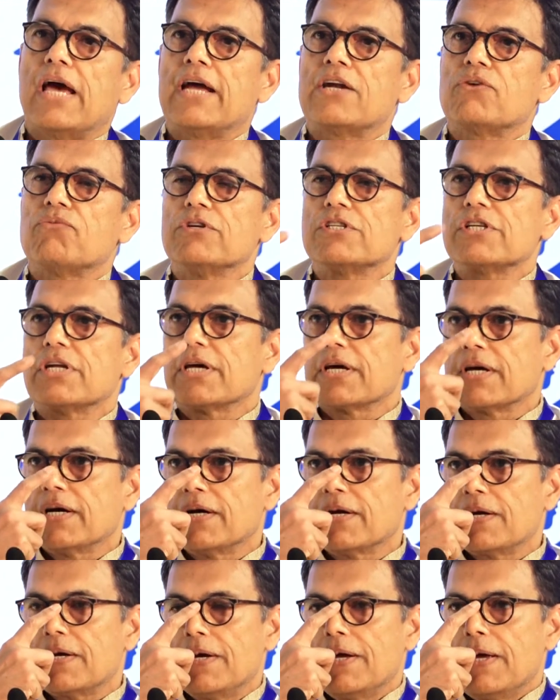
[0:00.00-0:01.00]
at
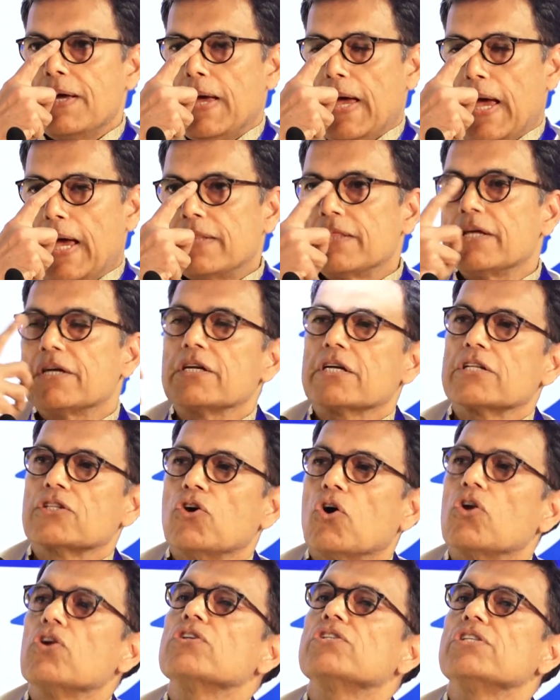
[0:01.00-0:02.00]
Vijayanagar and the
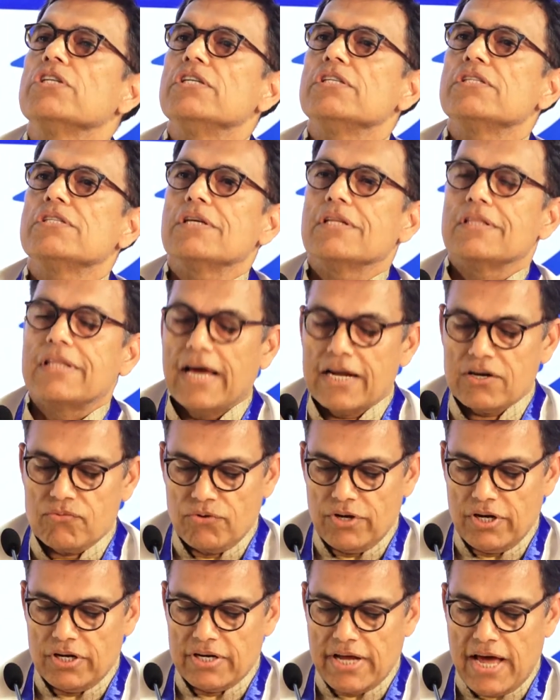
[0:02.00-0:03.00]
technologies
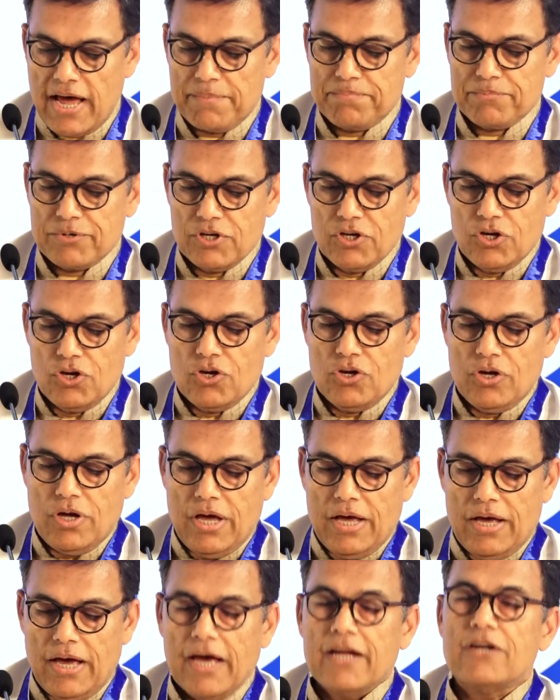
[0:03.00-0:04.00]
that we adapt,
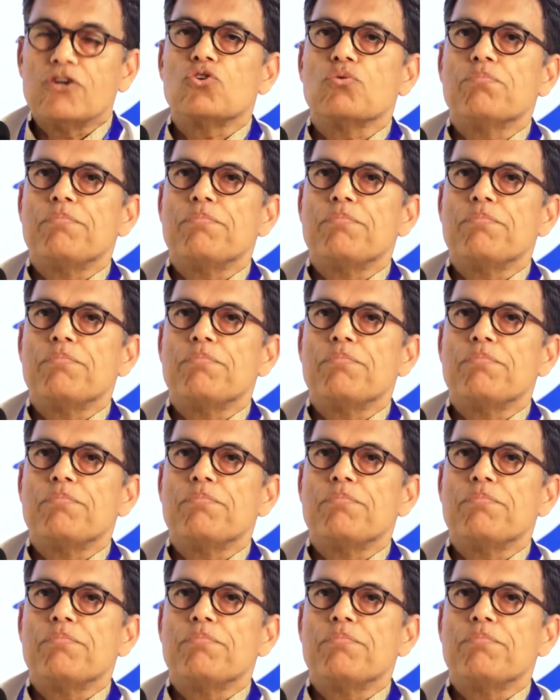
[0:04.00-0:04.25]
and to